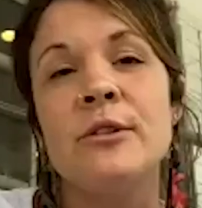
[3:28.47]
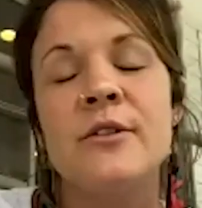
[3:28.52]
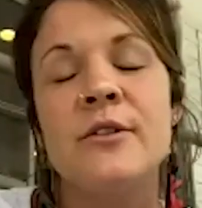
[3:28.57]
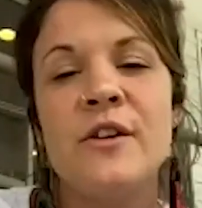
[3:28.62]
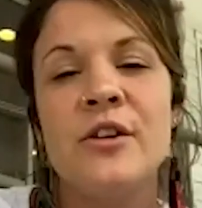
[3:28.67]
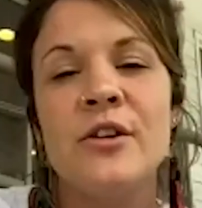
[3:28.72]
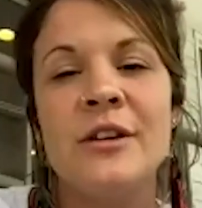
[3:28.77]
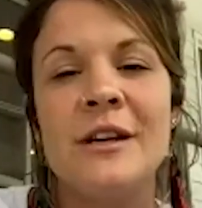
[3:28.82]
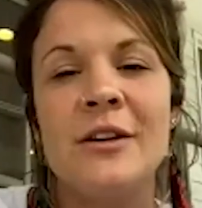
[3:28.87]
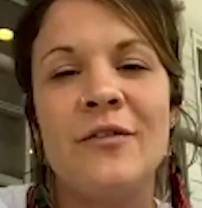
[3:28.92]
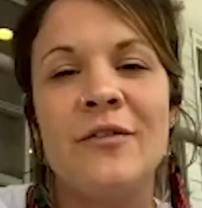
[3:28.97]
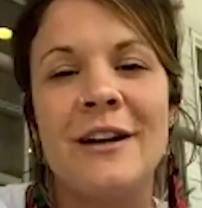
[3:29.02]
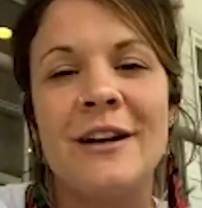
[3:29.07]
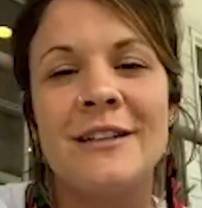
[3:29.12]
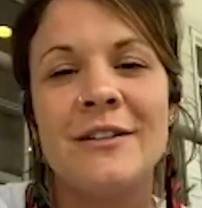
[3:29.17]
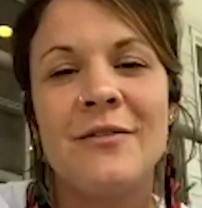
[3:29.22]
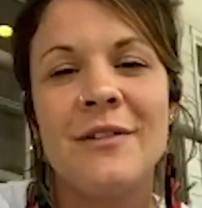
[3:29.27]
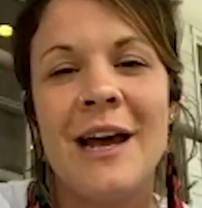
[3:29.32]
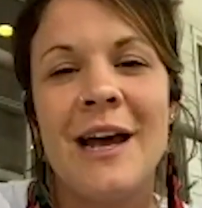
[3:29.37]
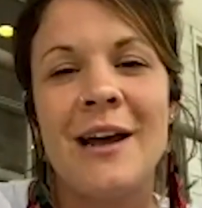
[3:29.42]
to feel the
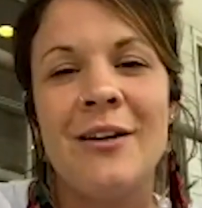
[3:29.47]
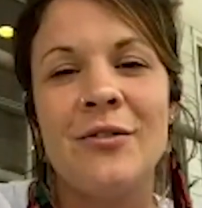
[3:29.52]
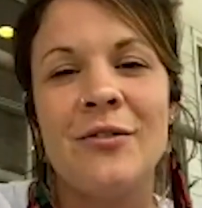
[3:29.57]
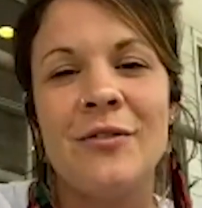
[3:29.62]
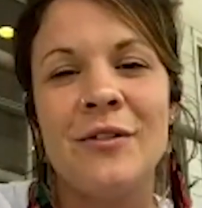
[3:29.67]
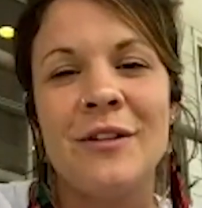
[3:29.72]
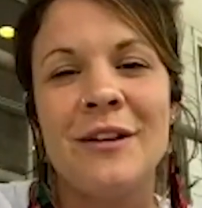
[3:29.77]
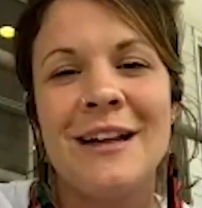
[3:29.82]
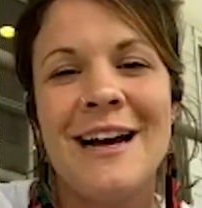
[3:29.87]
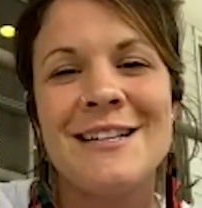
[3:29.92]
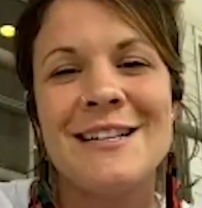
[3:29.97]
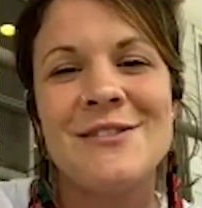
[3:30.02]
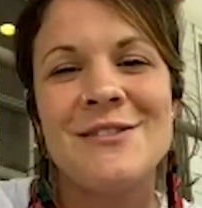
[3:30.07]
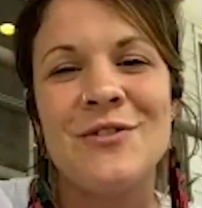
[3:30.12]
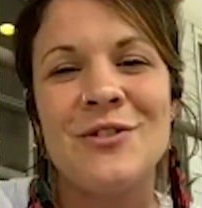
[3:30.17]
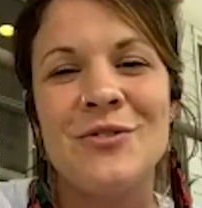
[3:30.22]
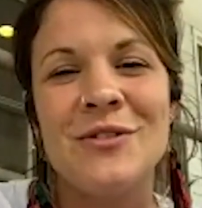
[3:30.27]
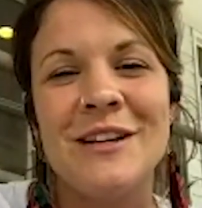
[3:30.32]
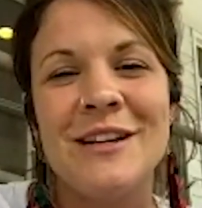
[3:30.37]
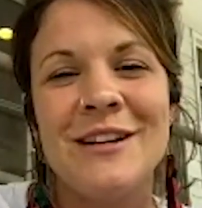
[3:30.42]
effect of that over the last
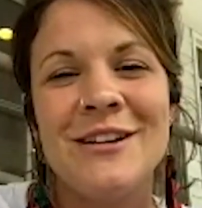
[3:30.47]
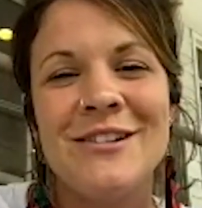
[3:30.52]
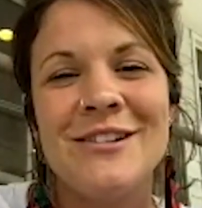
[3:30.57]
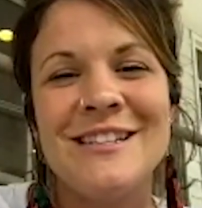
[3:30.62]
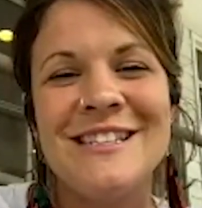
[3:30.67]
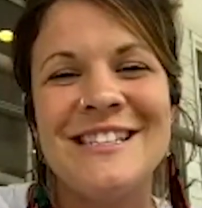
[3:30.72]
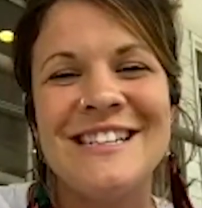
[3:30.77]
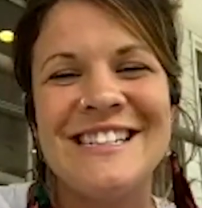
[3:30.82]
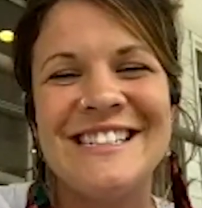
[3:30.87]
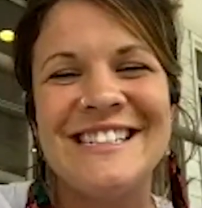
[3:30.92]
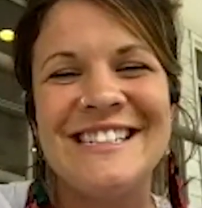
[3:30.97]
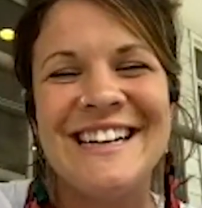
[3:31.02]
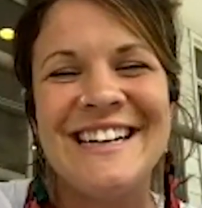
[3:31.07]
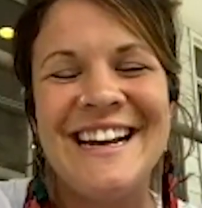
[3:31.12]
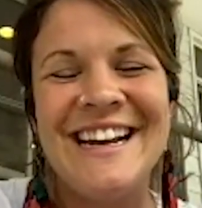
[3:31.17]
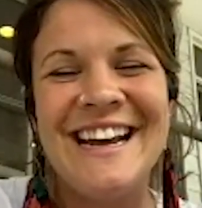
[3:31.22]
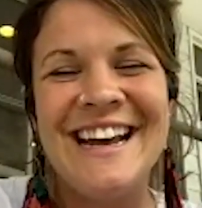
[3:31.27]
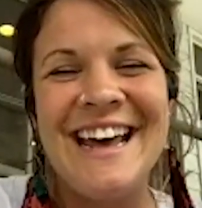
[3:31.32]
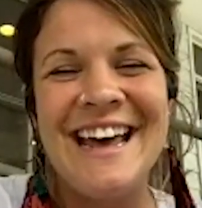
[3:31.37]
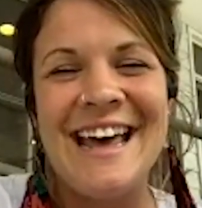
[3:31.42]
few years, and
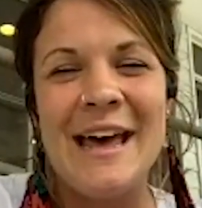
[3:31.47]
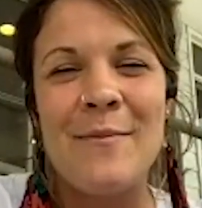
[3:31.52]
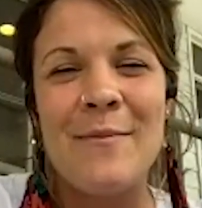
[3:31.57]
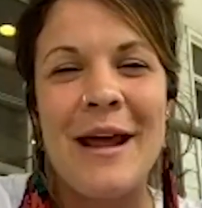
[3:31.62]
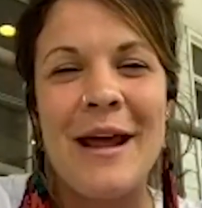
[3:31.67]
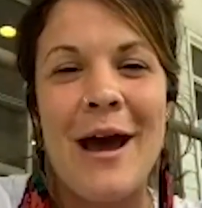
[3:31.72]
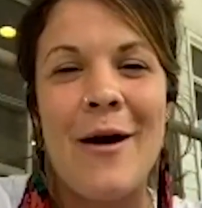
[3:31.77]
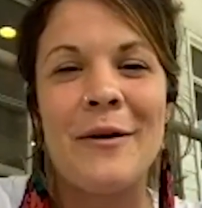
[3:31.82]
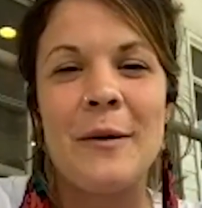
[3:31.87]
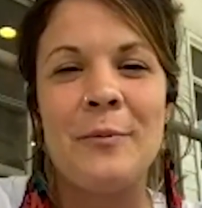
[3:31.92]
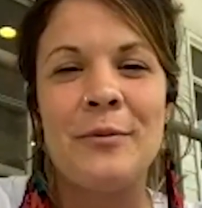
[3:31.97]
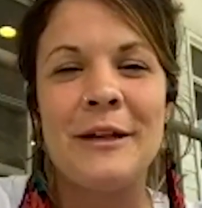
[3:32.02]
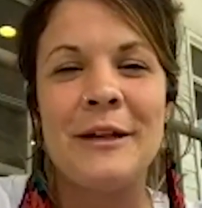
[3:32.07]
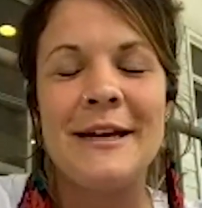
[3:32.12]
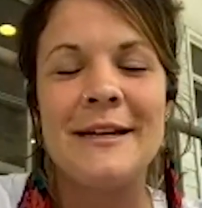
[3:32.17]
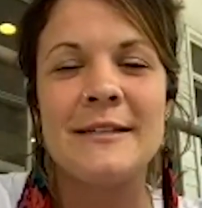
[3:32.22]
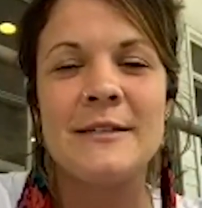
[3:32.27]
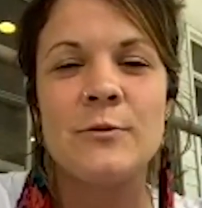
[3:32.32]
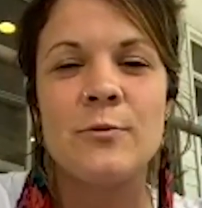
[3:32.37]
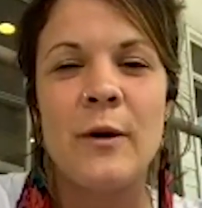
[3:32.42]
am now in a
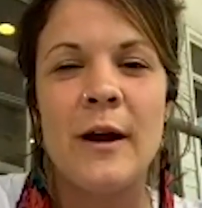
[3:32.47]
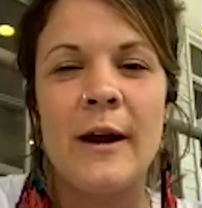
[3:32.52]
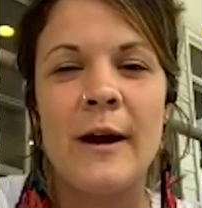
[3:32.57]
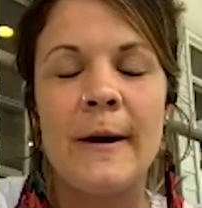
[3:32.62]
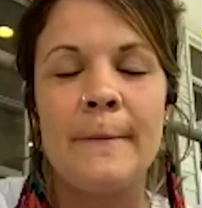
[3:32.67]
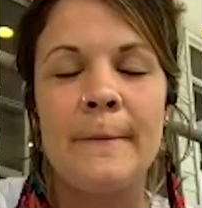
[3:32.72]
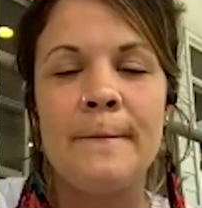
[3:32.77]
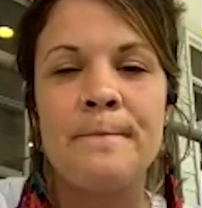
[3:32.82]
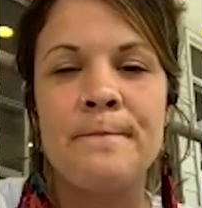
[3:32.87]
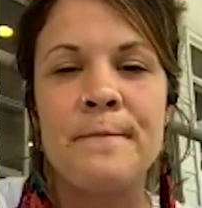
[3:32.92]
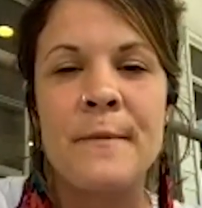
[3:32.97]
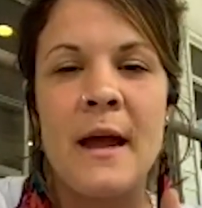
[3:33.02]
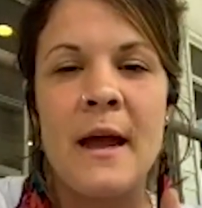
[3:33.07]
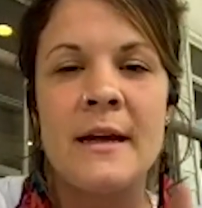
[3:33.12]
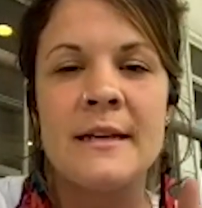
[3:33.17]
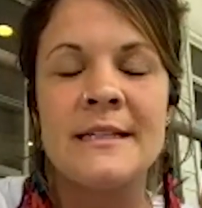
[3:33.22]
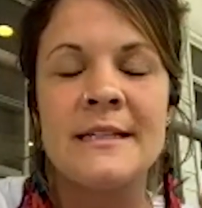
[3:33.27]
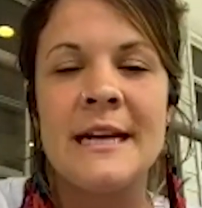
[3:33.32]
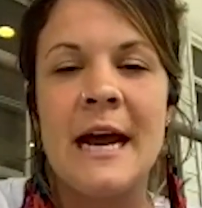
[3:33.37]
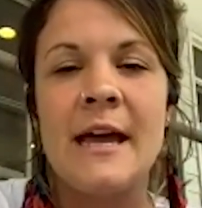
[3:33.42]
place where
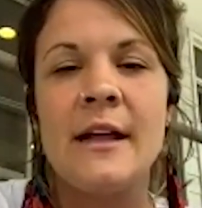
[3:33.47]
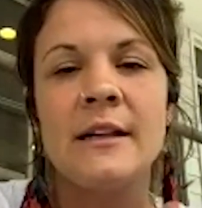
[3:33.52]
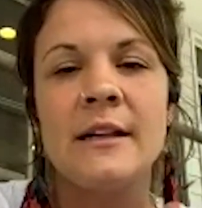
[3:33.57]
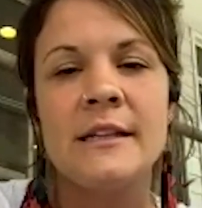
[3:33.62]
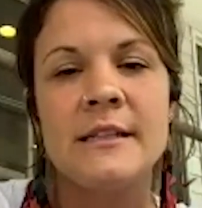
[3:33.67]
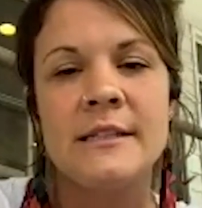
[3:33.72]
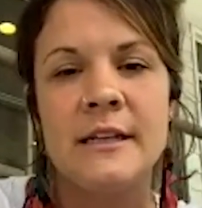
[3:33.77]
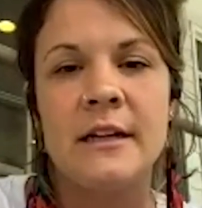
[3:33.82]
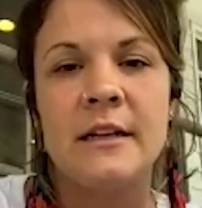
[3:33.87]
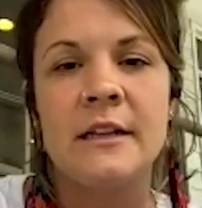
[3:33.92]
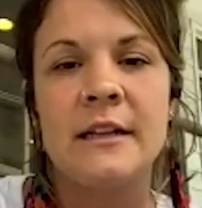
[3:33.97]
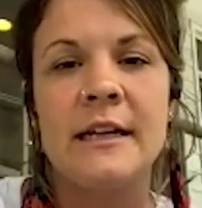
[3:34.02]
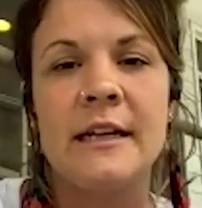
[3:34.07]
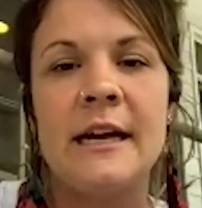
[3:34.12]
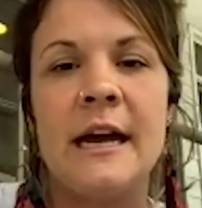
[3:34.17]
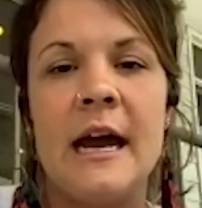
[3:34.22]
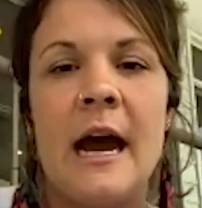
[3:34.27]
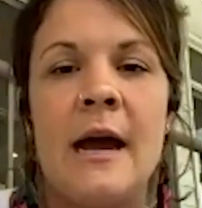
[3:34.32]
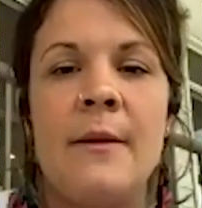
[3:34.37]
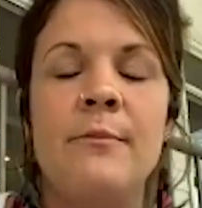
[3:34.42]

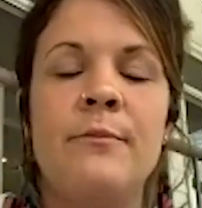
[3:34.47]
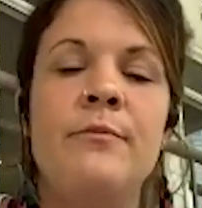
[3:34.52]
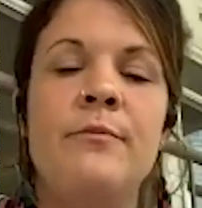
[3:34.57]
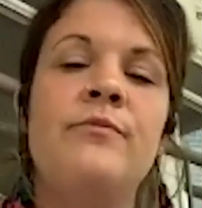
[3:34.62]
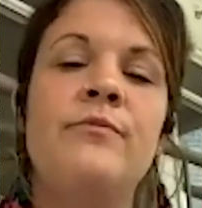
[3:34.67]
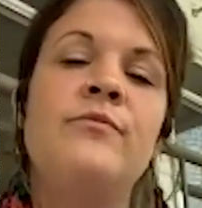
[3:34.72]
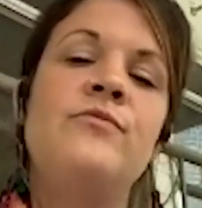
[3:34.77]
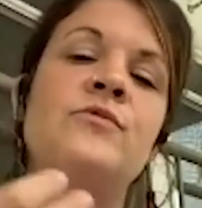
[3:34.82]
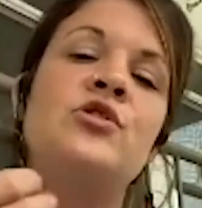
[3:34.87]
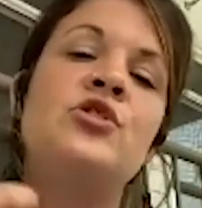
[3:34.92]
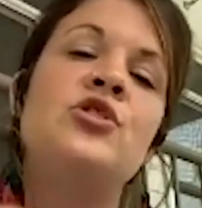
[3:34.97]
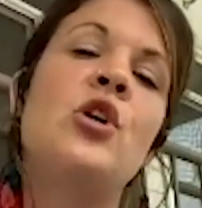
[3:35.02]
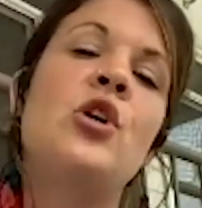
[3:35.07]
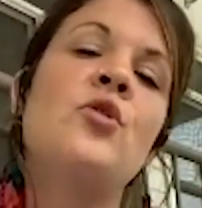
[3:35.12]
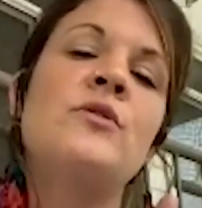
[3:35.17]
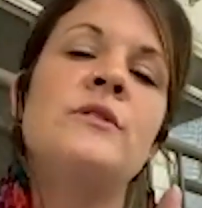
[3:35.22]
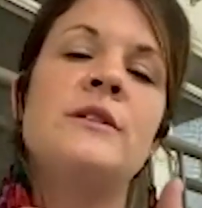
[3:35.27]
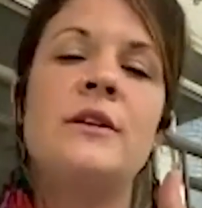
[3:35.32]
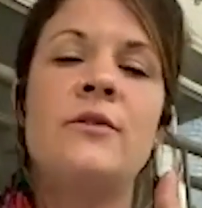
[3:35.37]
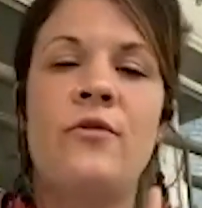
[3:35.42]
stylistically I'm
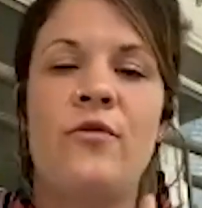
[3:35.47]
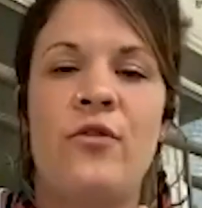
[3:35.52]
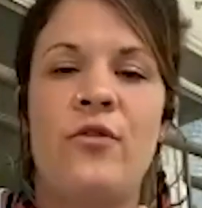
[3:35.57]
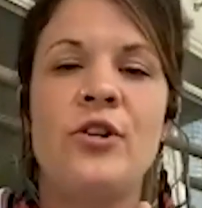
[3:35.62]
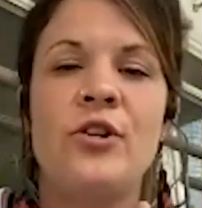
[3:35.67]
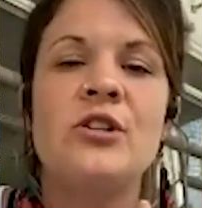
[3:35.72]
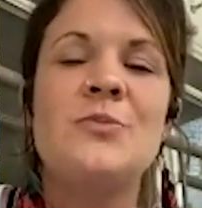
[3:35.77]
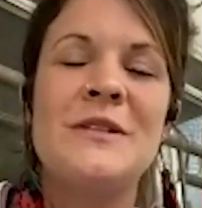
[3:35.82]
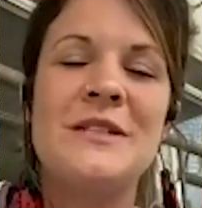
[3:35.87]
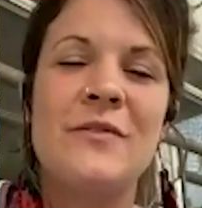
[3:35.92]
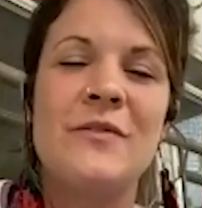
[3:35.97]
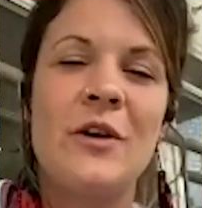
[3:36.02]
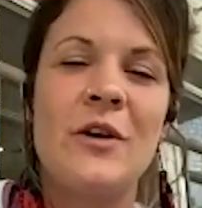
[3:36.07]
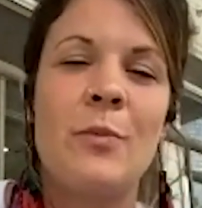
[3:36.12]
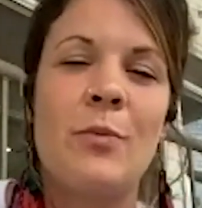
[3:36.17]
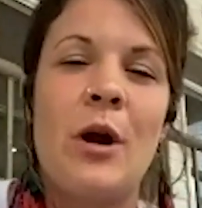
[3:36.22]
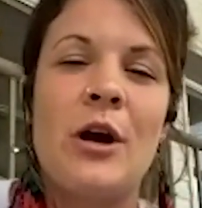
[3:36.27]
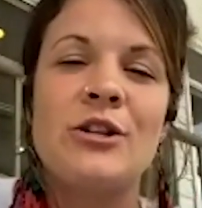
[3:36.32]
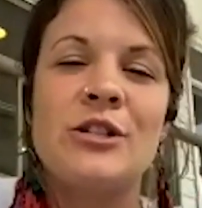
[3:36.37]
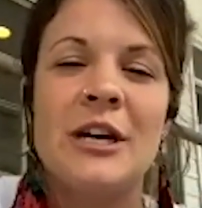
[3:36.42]
chosen for
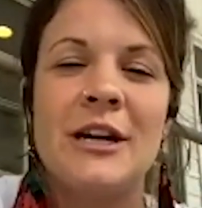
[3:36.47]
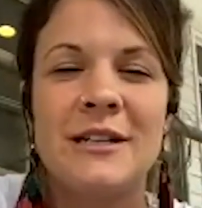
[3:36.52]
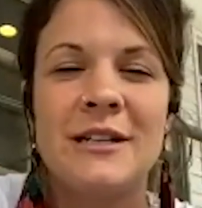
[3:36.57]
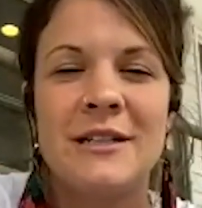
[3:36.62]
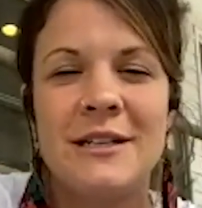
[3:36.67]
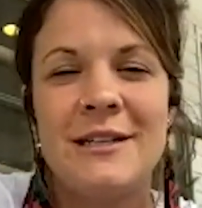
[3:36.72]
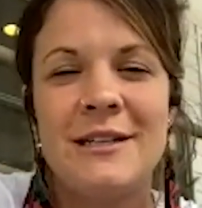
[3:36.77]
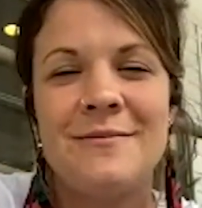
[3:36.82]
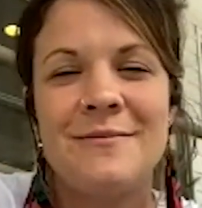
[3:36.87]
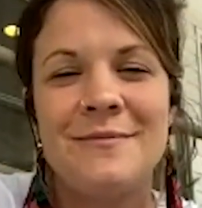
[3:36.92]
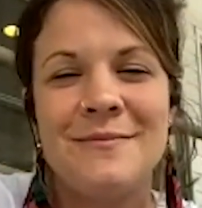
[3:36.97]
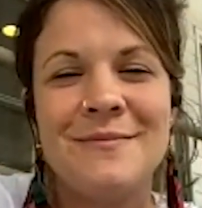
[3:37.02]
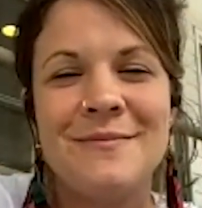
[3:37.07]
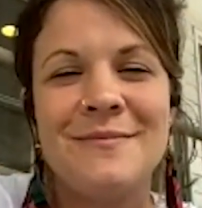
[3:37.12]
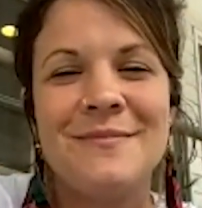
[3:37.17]
specific projects.